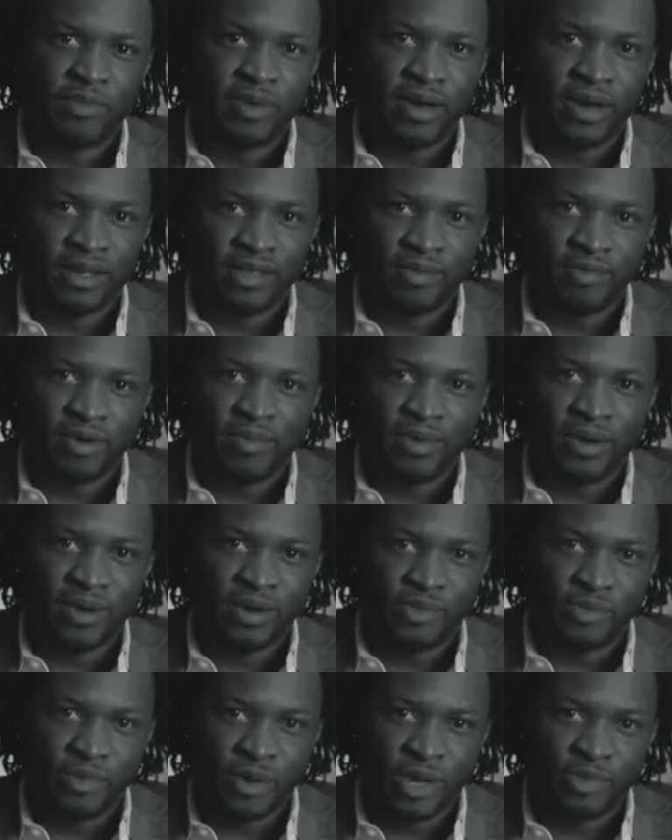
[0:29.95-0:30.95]
back into my
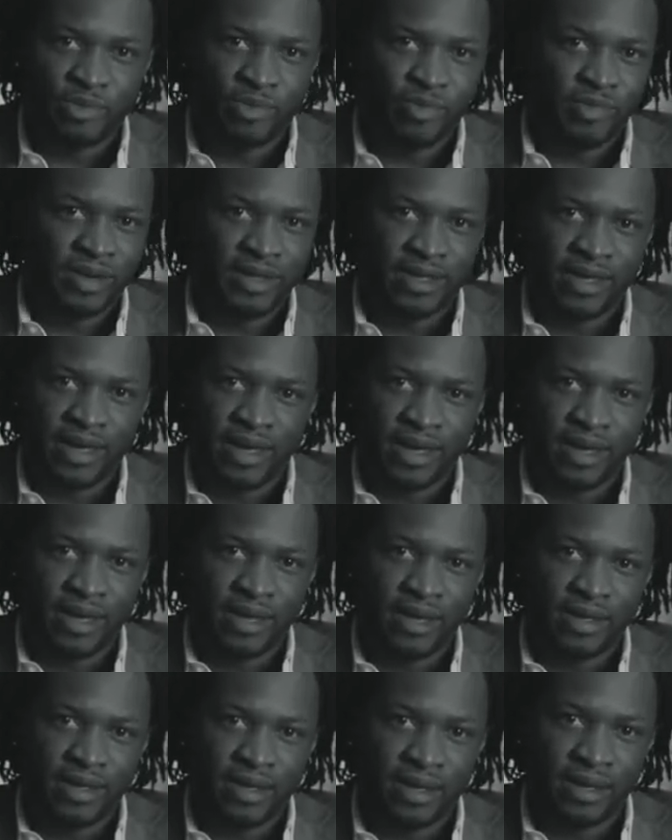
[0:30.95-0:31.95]
parents' basement. My
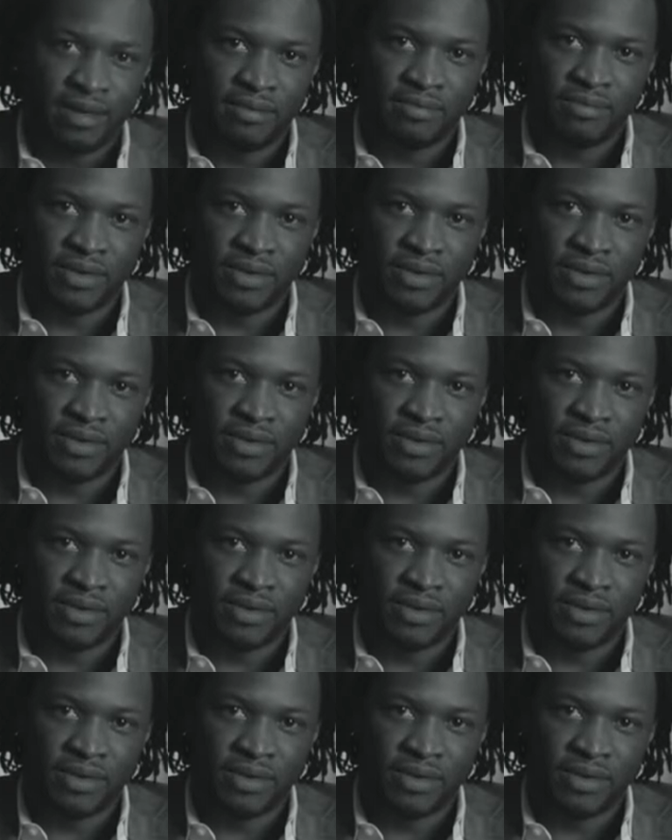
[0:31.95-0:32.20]
dad,